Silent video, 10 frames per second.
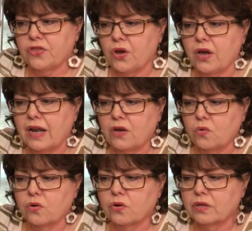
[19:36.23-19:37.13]
thought I
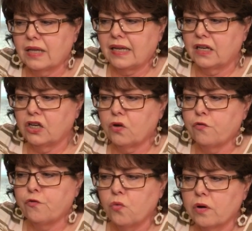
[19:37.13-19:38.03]
ordered, like, you know,
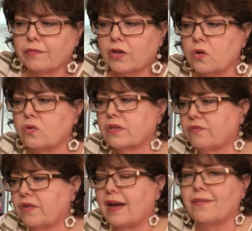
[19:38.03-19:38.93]
four of those and
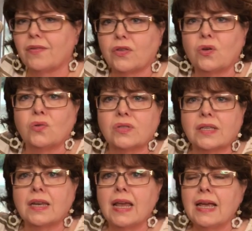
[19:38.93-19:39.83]
five of those.
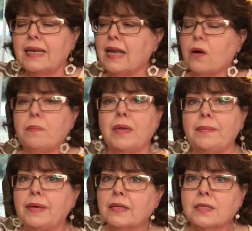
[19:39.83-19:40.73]
And now,
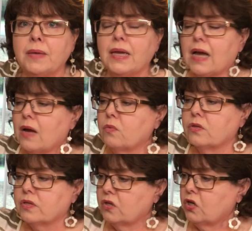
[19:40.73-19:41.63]
maybe it's me. I
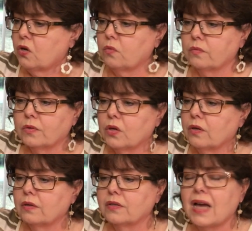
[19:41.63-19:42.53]
was, you know,
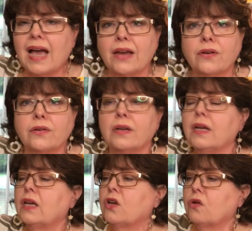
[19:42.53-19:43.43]
tired,
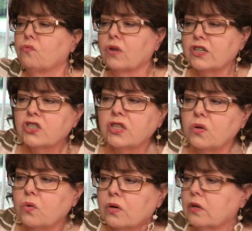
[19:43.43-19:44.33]
rushed the
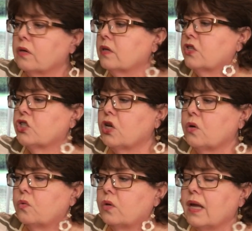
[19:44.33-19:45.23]
order.
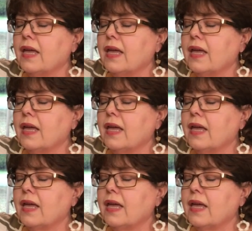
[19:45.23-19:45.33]
So,